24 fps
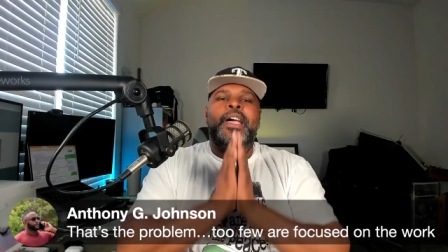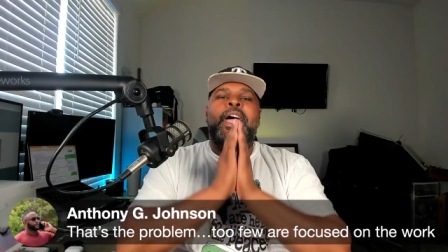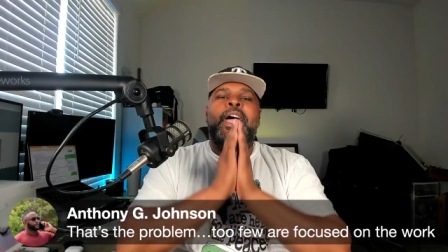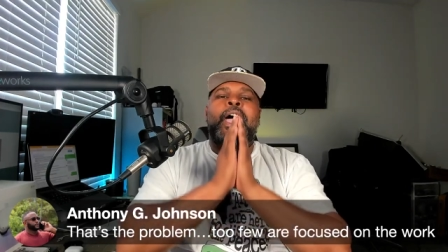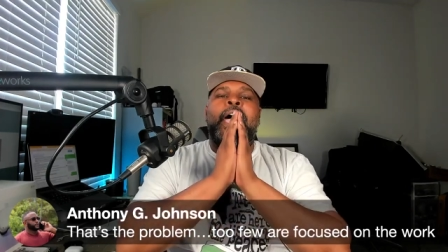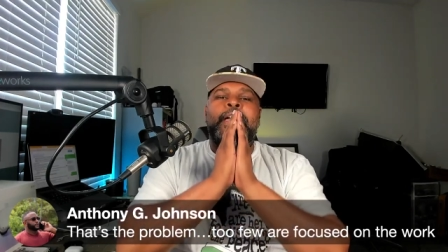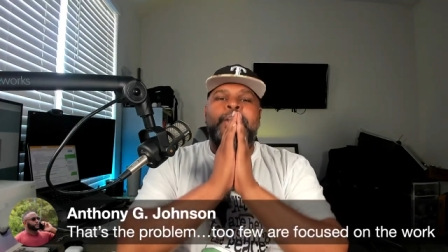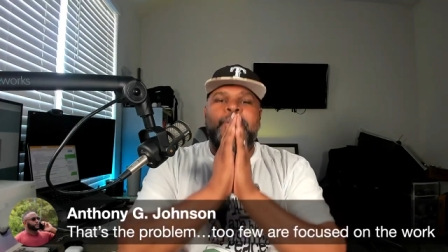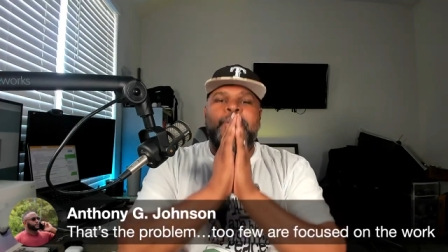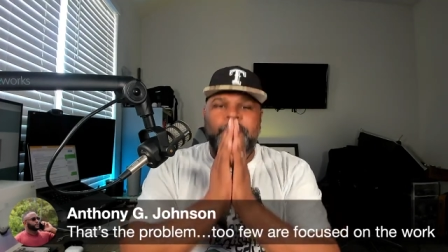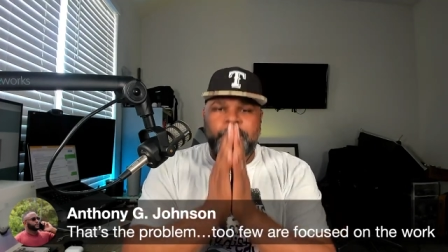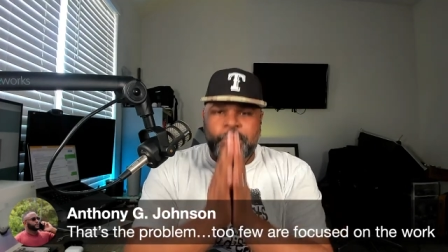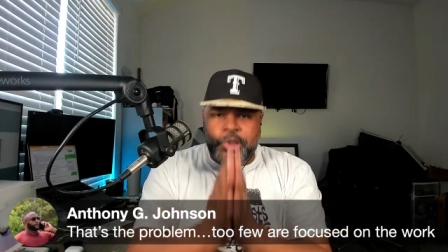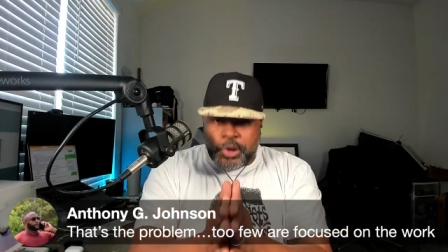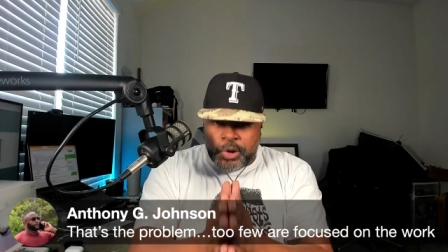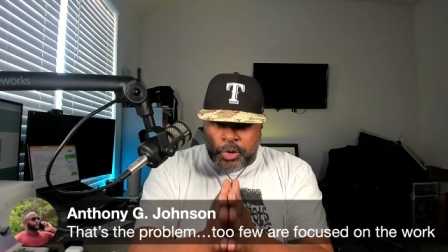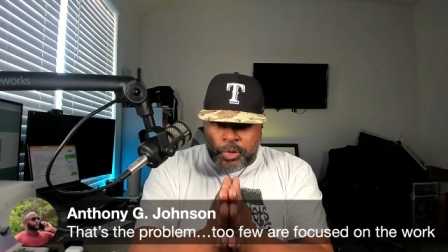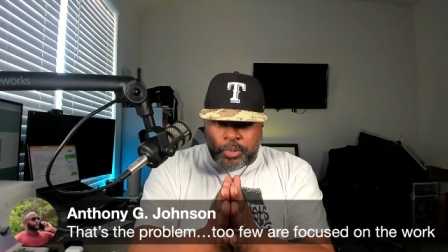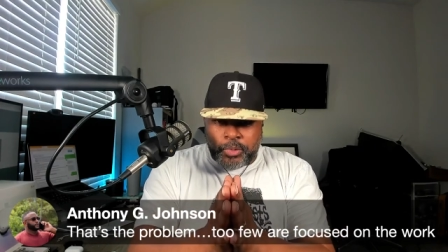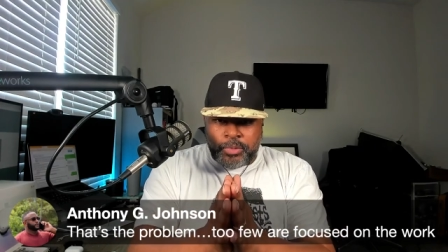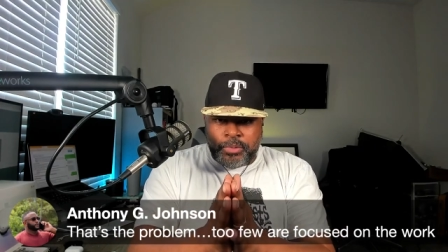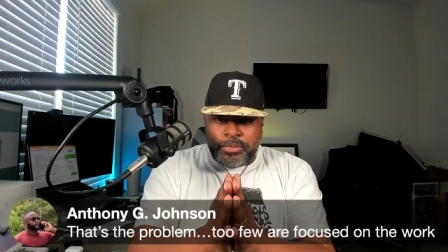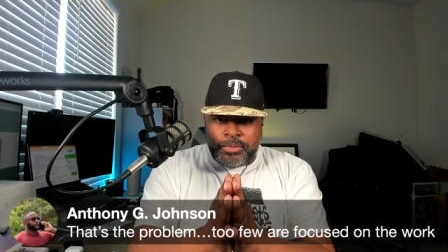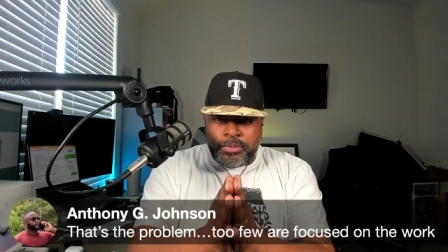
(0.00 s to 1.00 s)
And
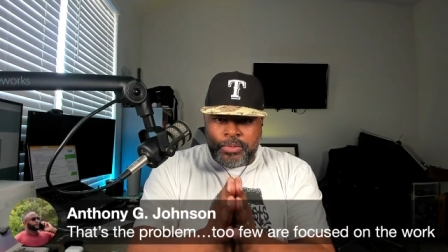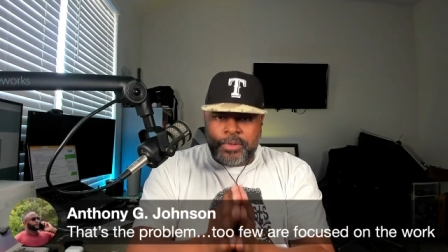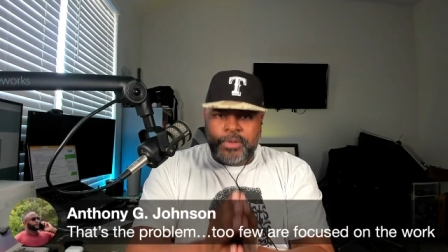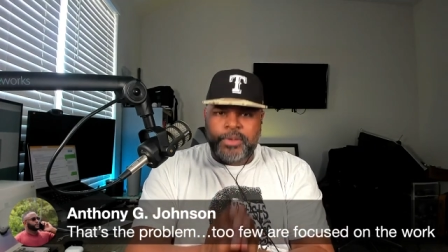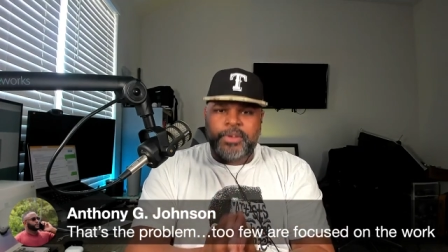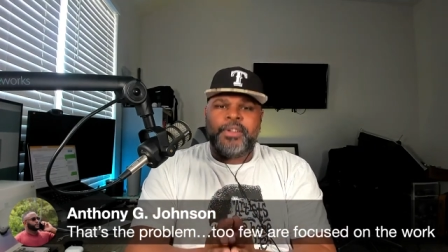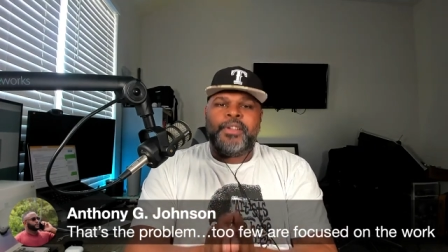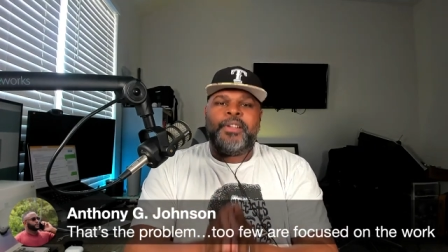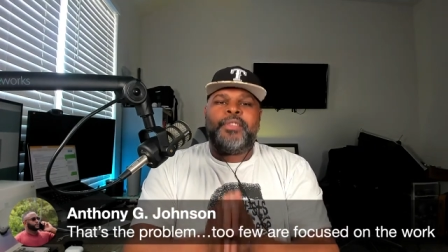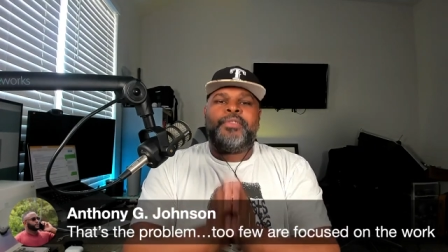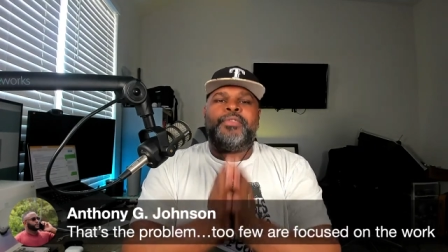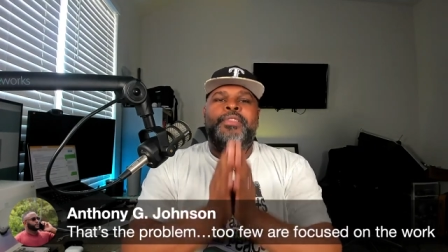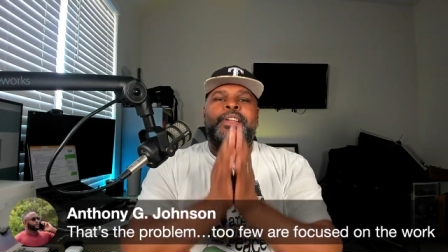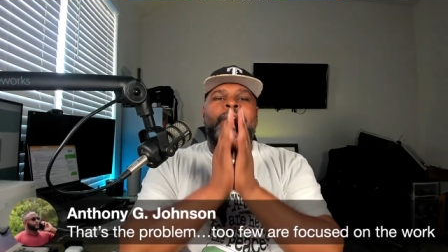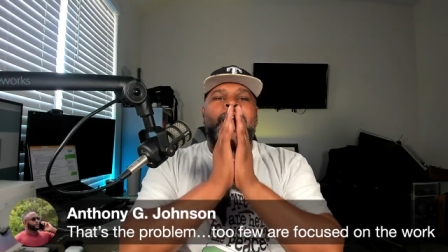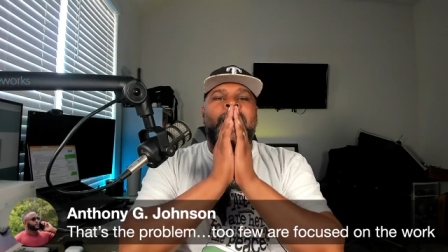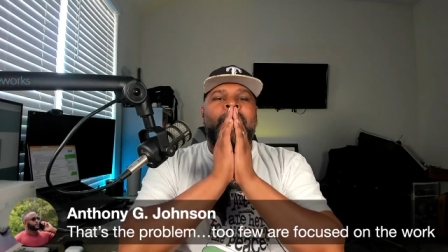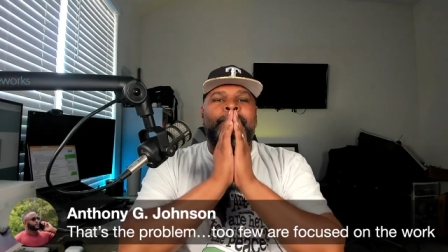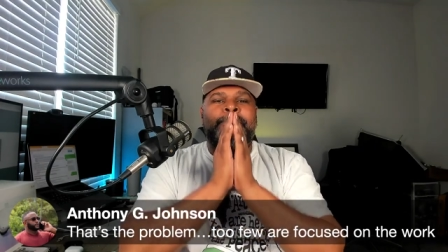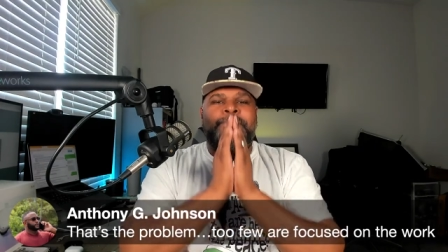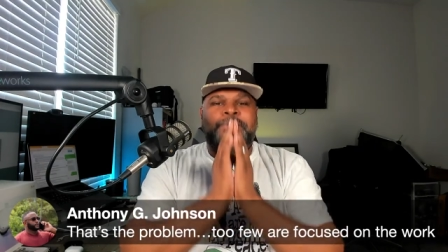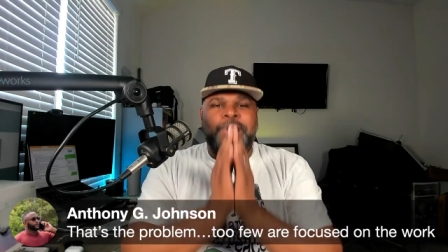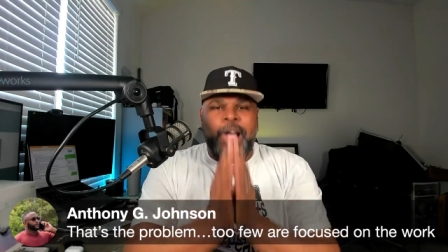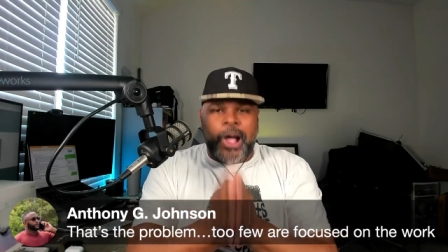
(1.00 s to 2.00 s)
you that
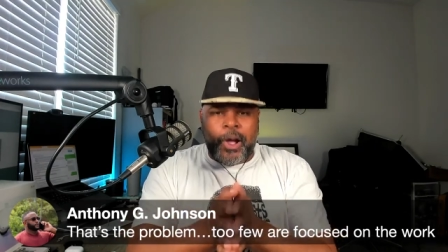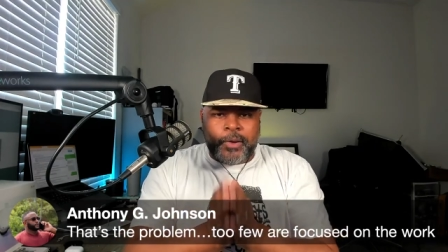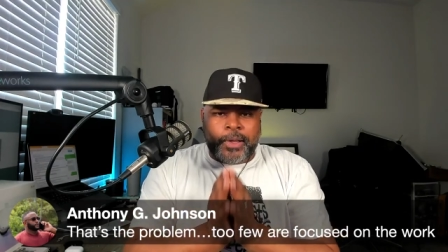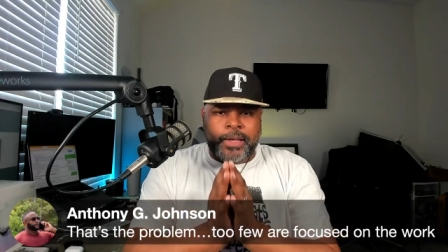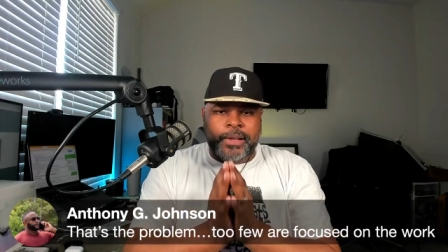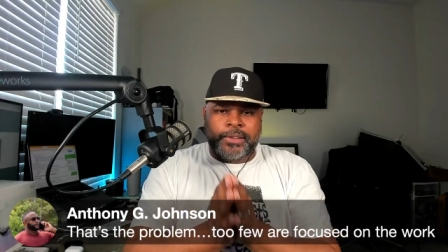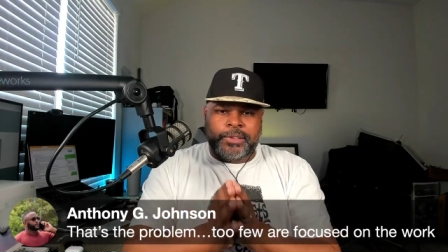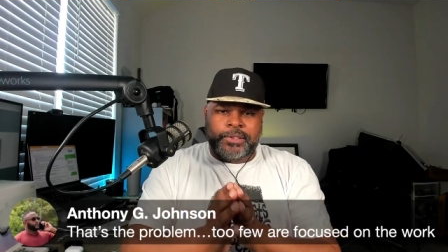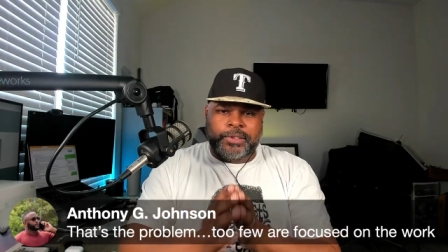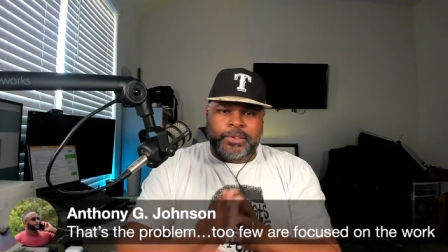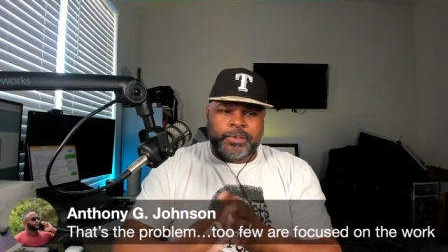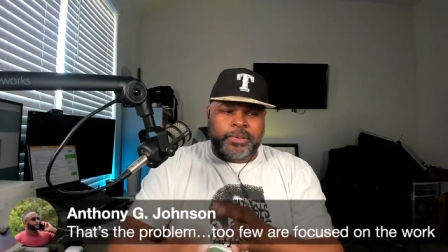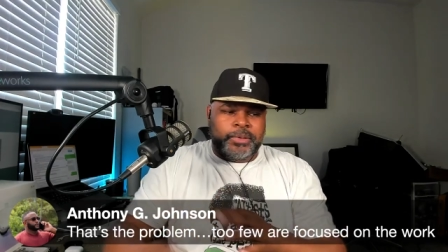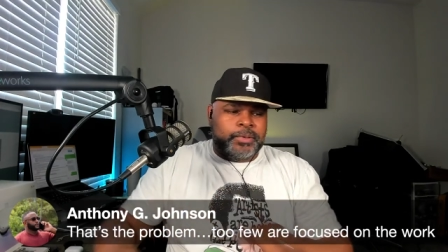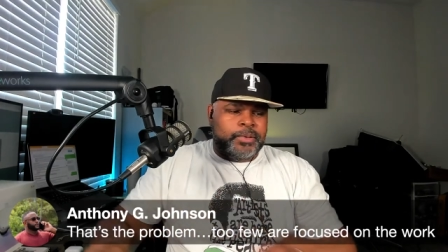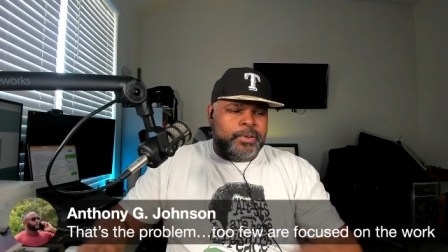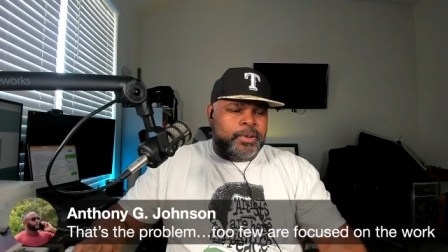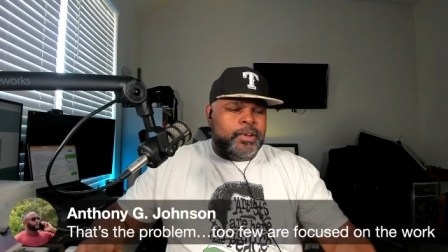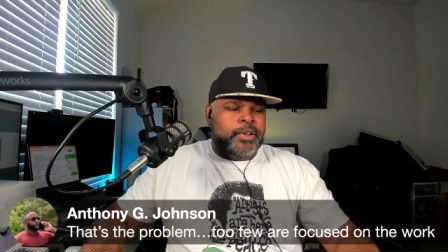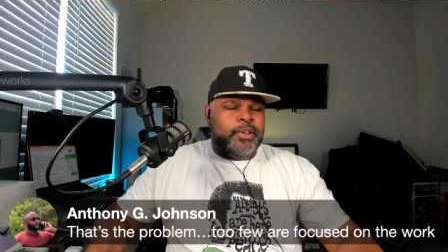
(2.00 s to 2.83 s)
I'm talking to,